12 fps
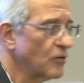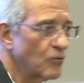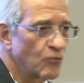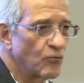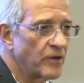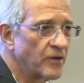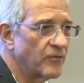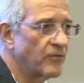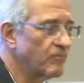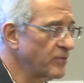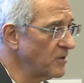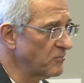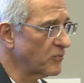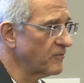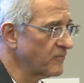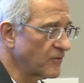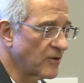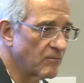with people
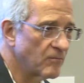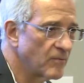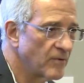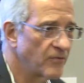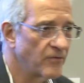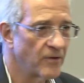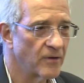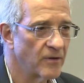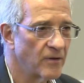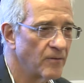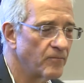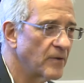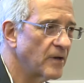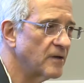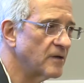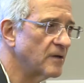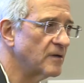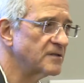from the
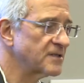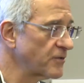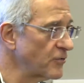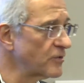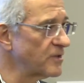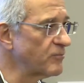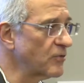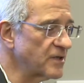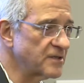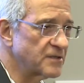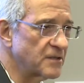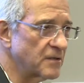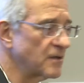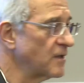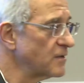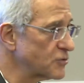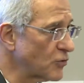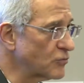uh, security police in
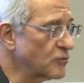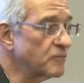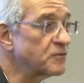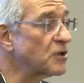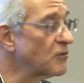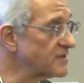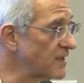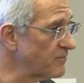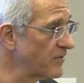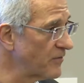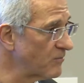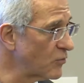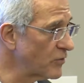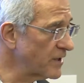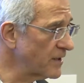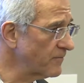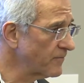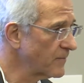Czortków shows up in the morning.